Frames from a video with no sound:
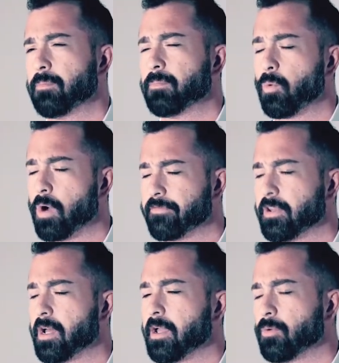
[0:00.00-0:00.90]
My wife
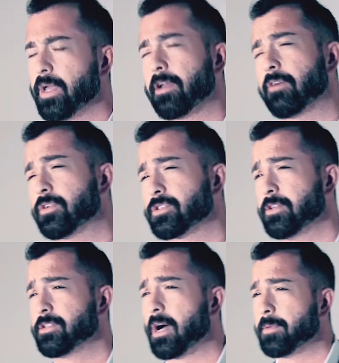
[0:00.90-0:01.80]
and I, we had our first
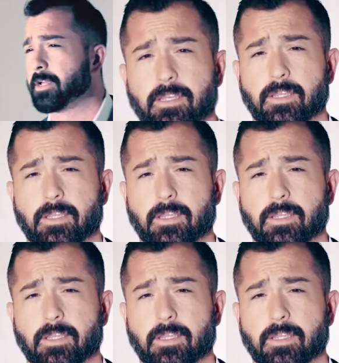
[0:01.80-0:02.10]
son, Dominic,